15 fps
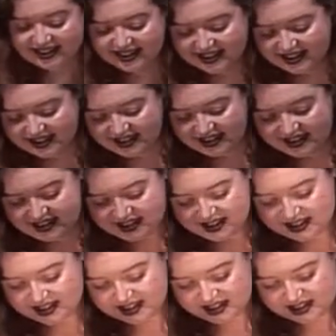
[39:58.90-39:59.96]

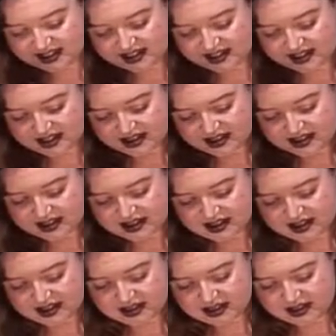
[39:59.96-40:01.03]

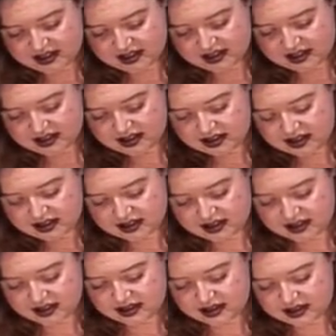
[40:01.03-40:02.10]

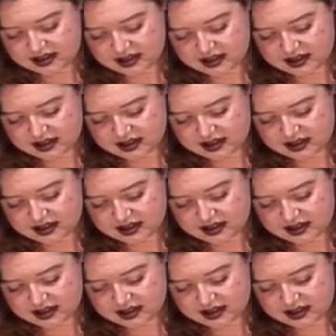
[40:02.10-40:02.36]
The person shown says nothing.